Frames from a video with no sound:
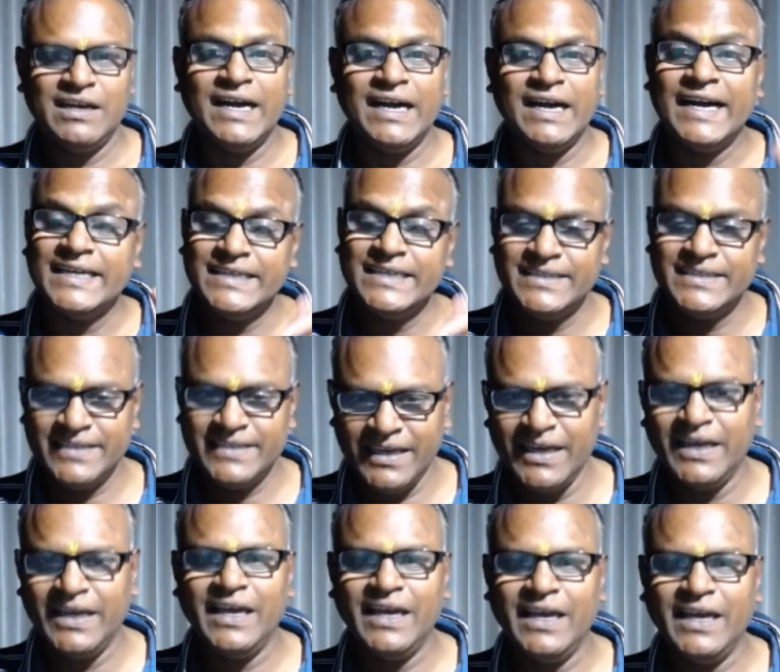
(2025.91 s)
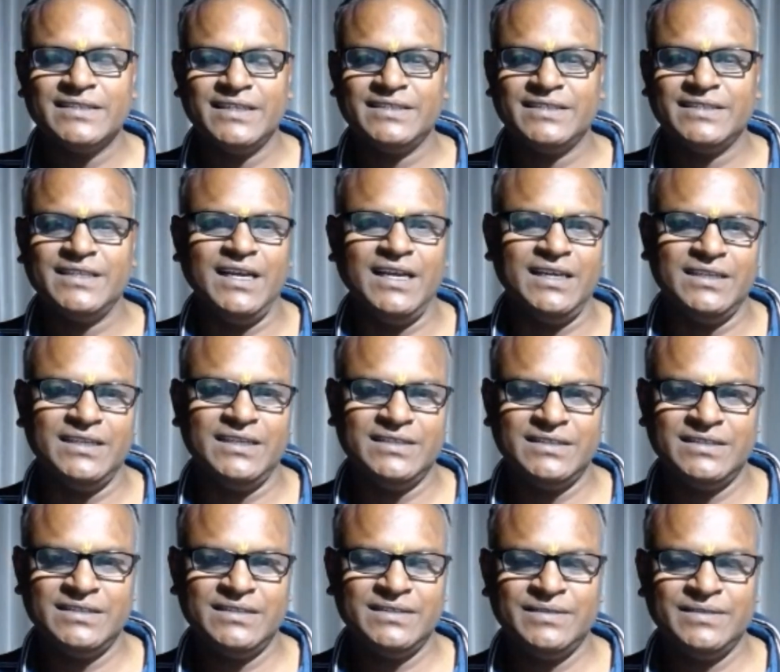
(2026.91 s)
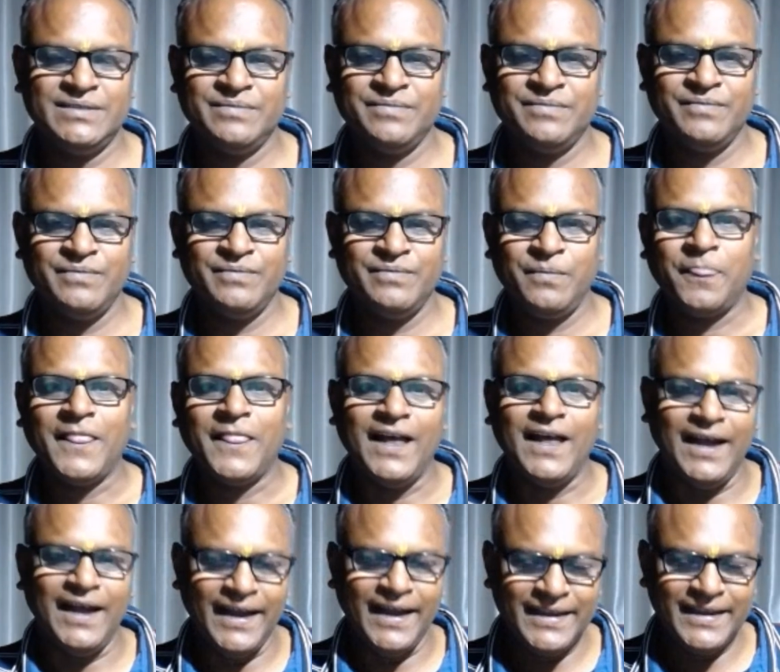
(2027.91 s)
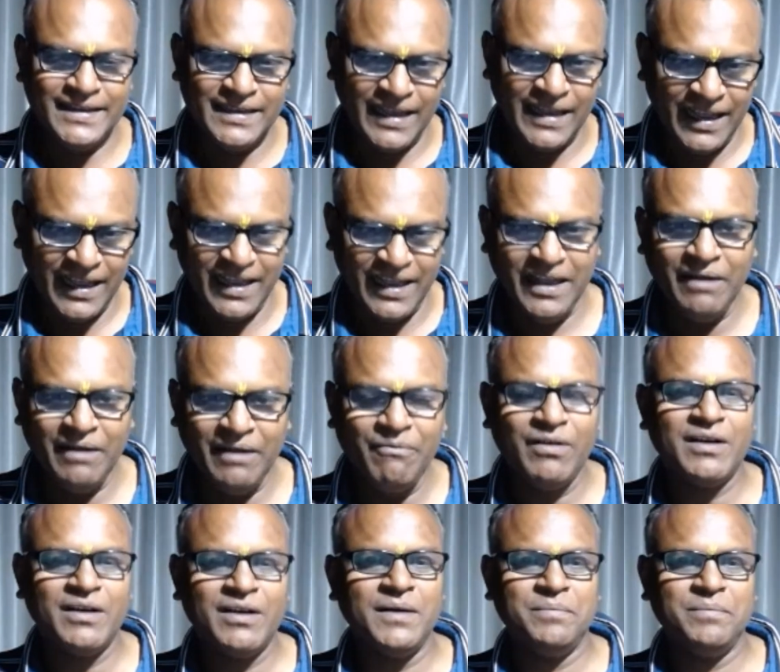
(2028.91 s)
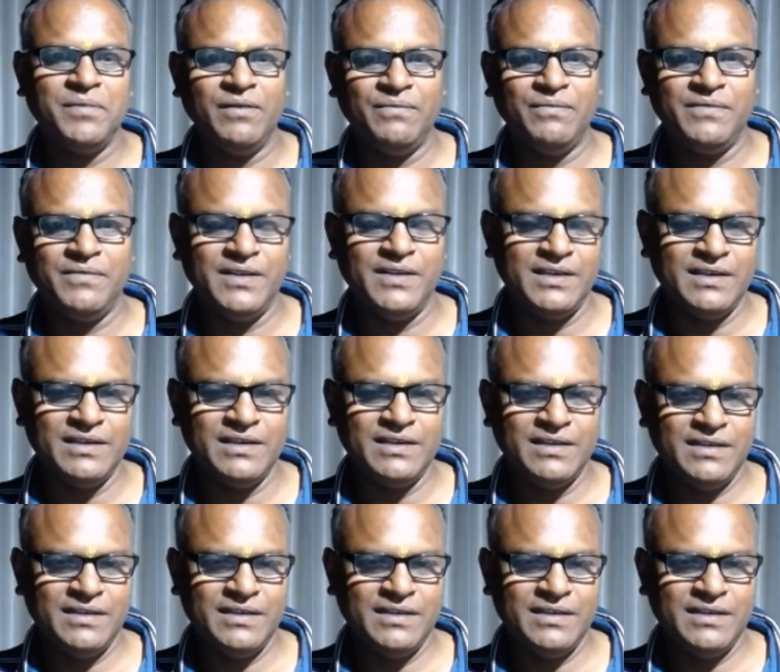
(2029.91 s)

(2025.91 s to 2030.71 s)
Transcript: I take exercise. I have a cup of tea.